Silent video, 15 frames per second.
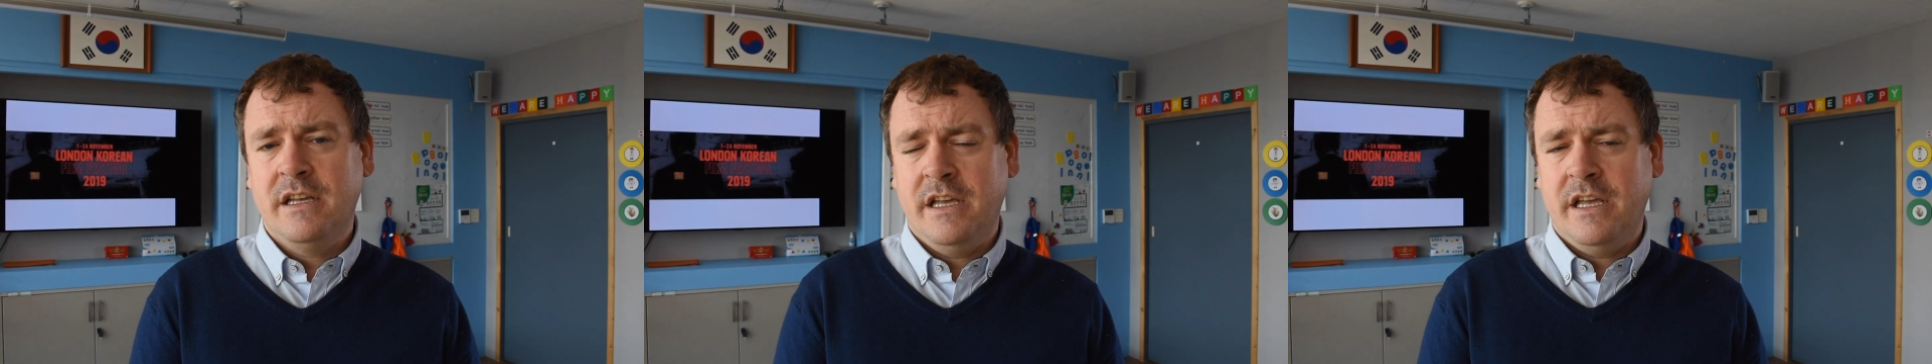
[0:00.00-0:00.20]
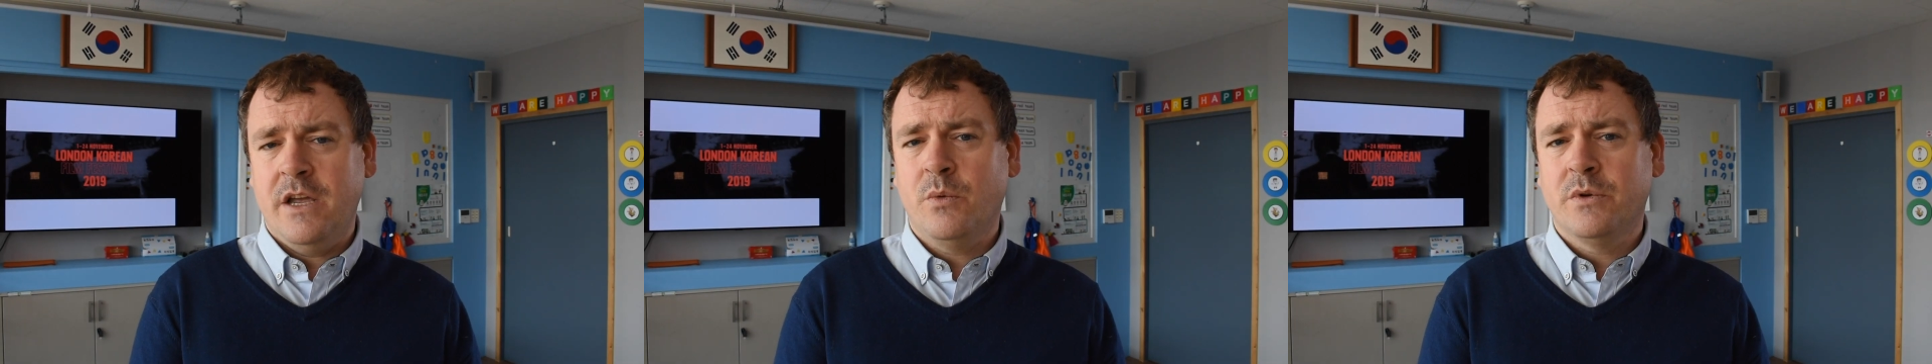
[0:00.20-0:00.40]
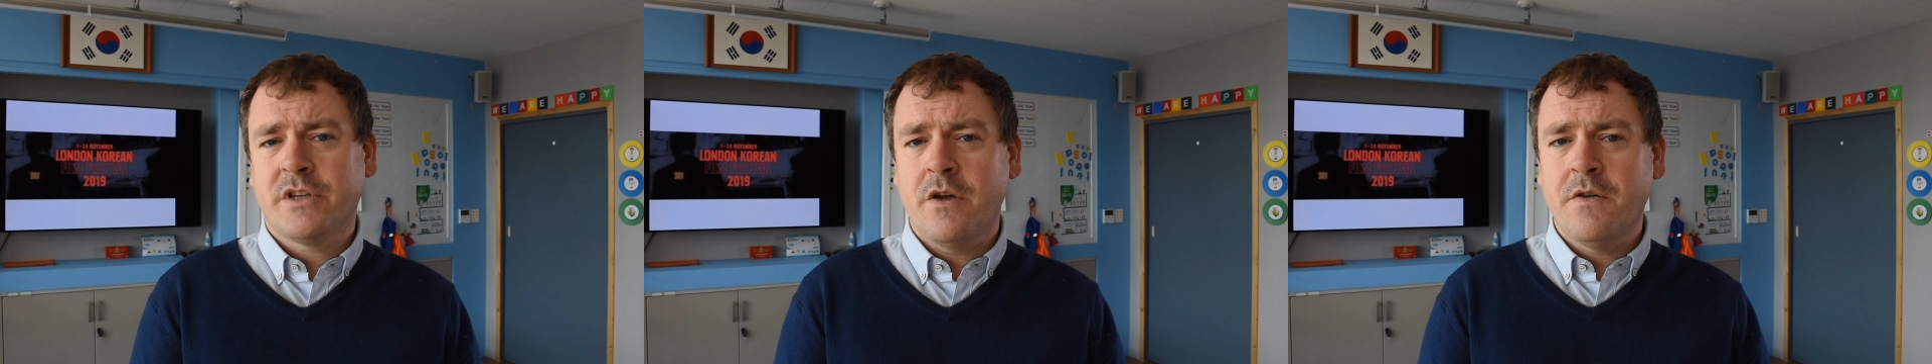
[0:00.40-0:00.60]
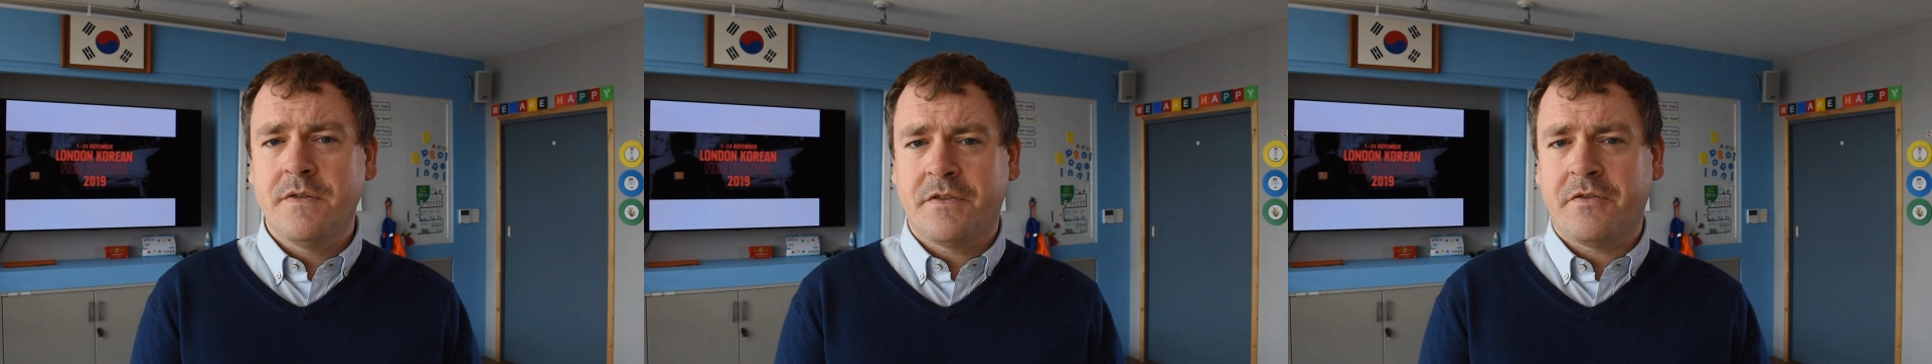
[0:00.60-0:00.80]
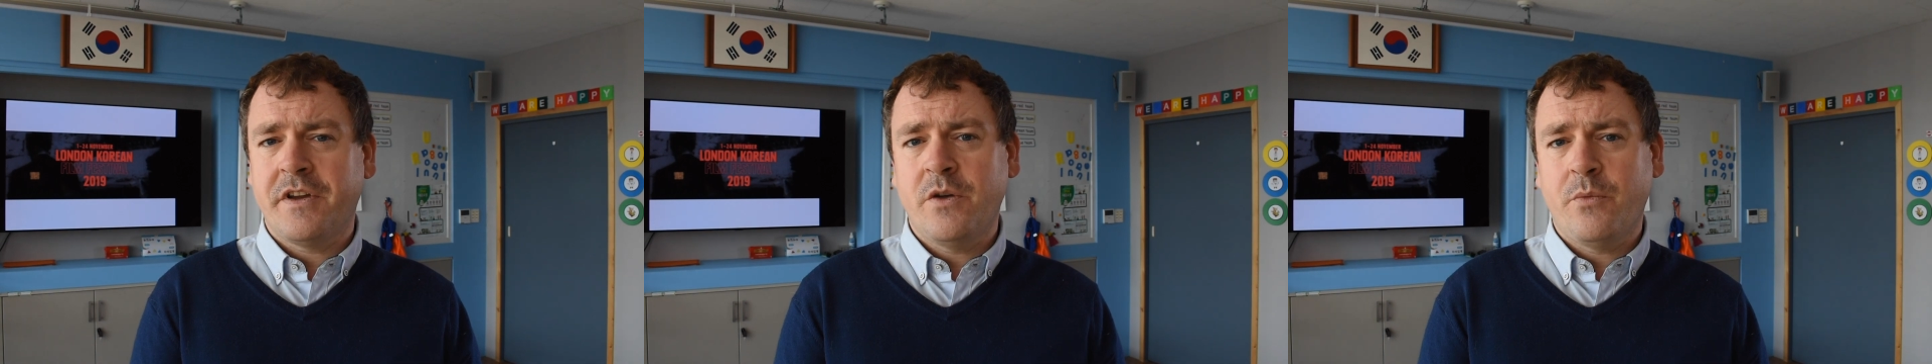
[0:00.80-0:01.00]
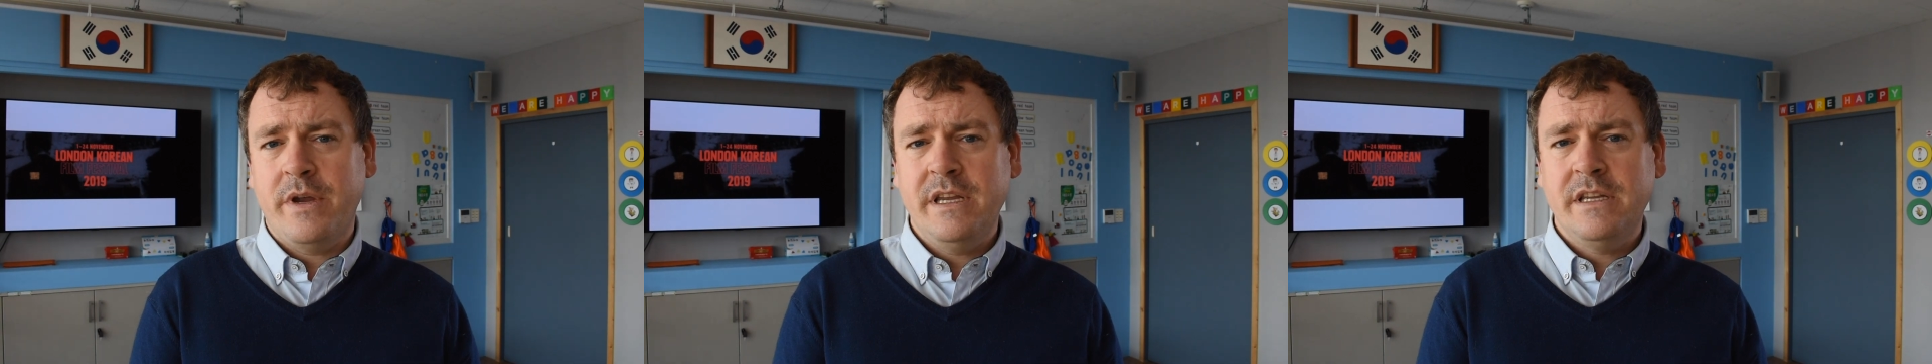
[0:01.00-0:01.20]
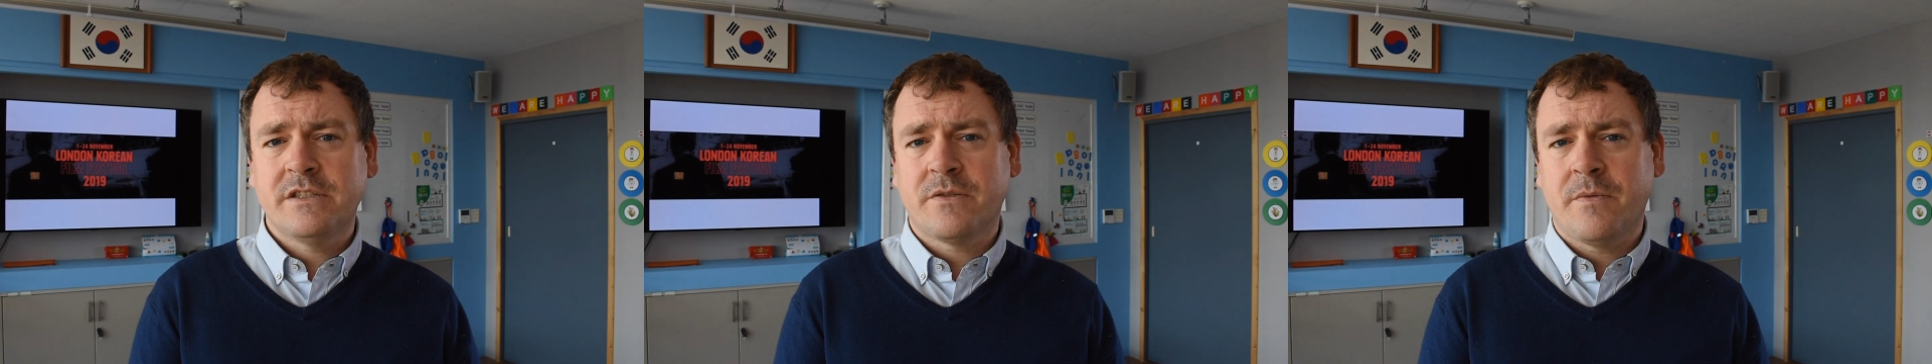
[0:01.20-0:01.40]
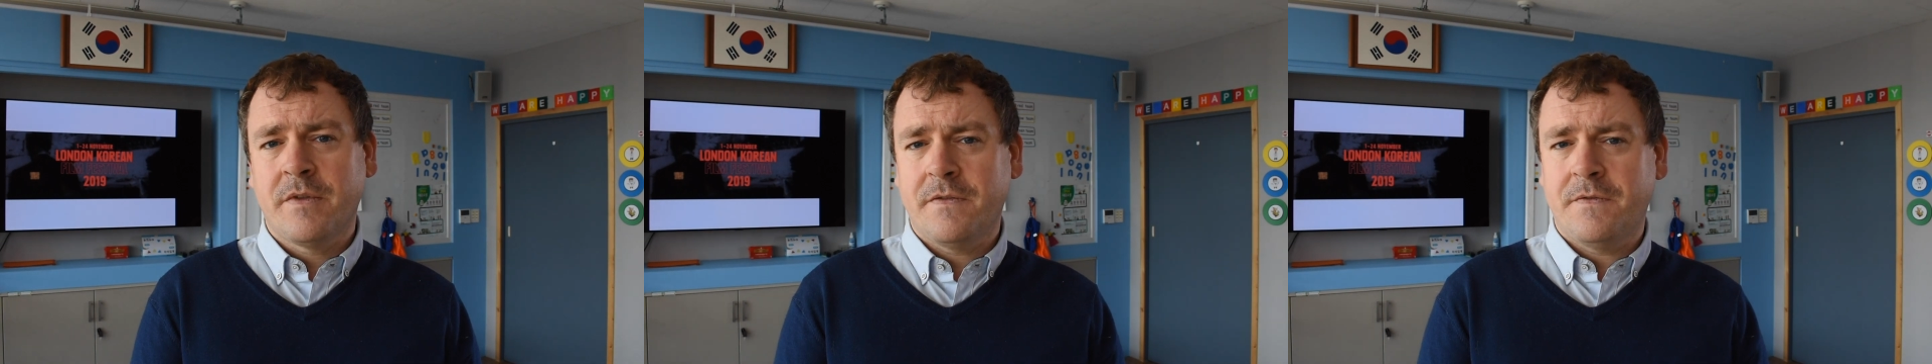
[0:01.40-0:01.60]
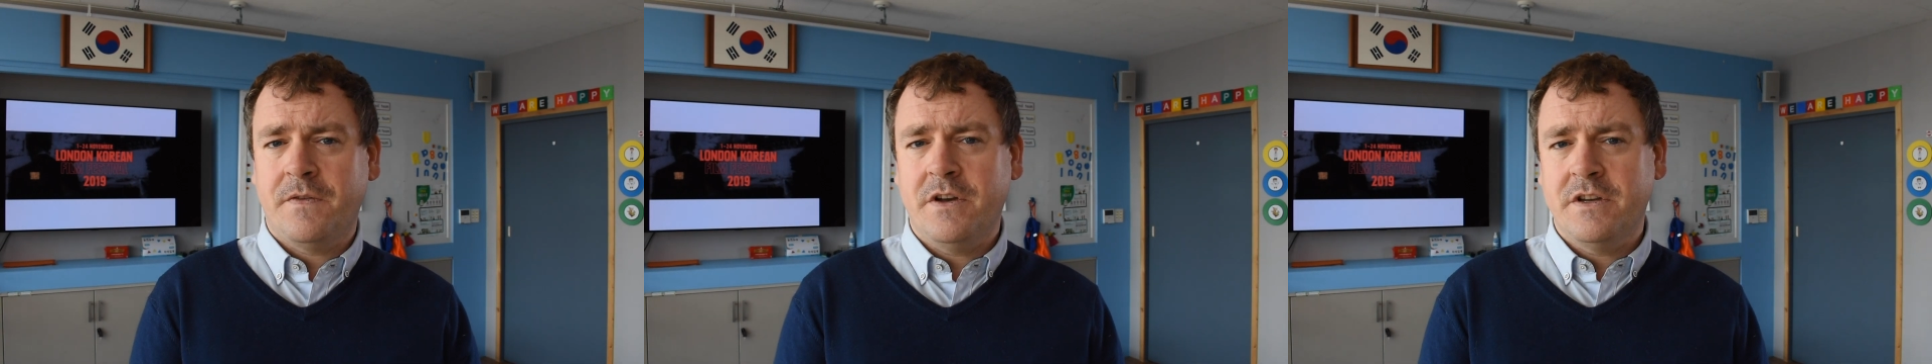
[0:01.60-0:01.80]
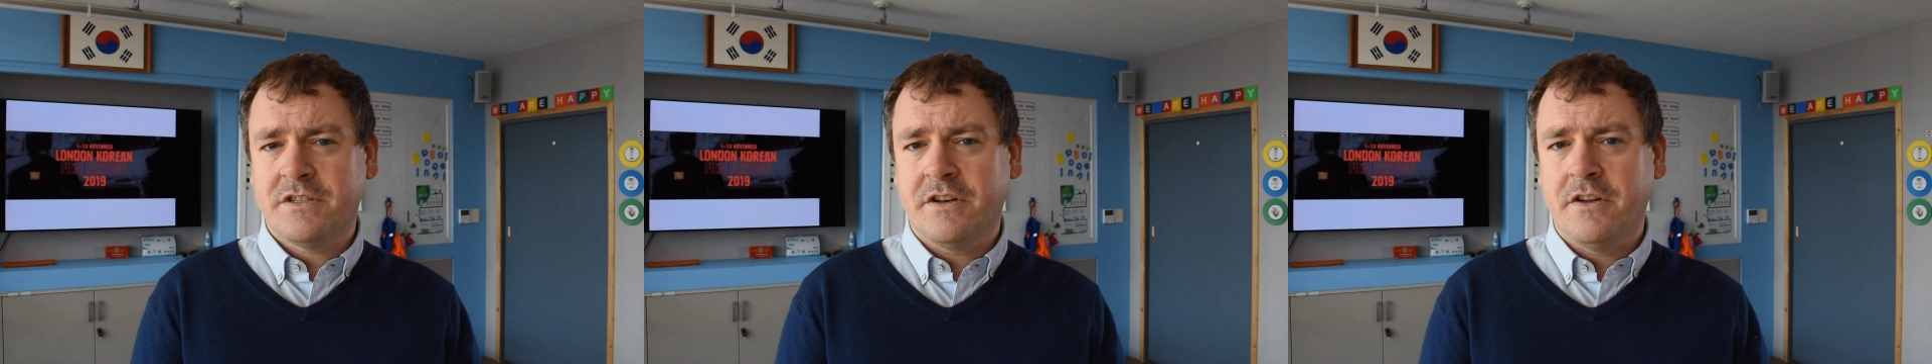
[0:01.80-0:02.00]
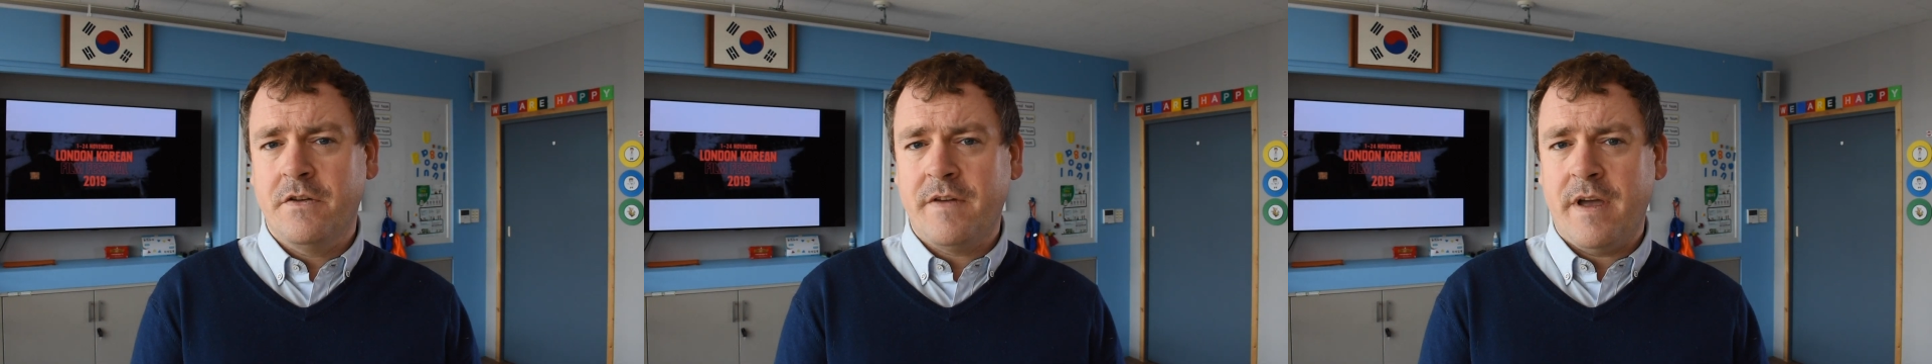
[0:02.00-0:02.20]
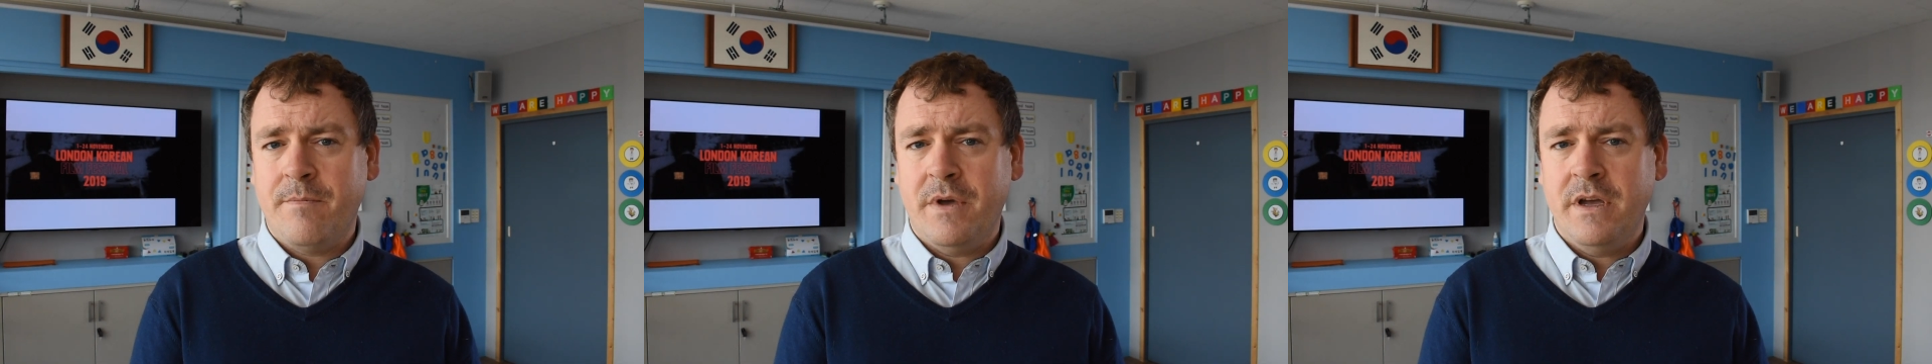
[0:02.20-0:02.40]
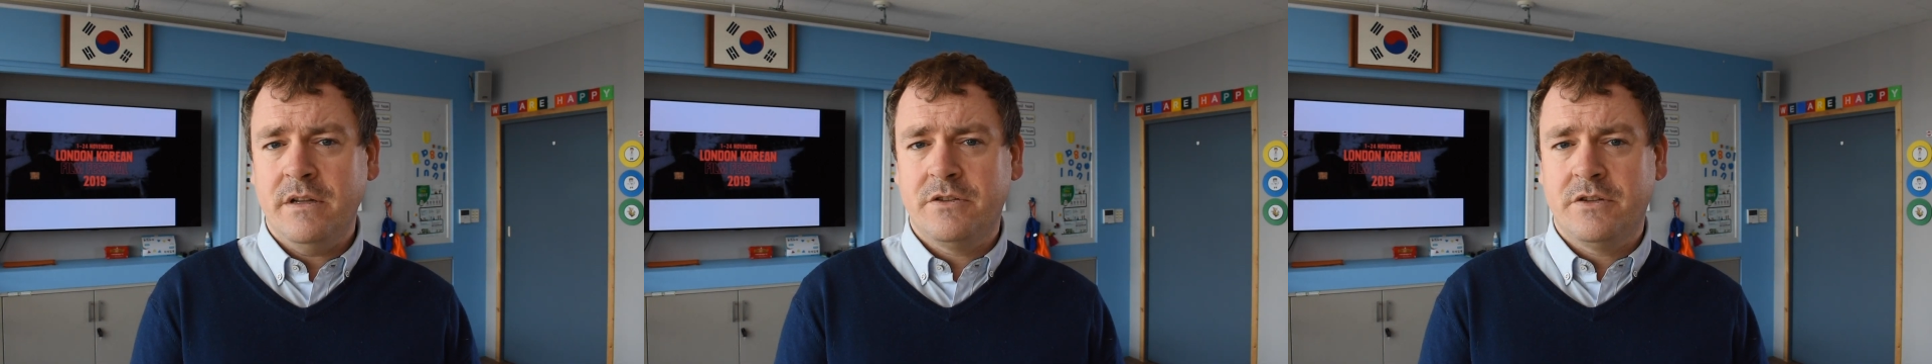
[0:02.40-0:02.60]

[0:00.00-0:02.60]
it was over 3 weeks from the 1st of November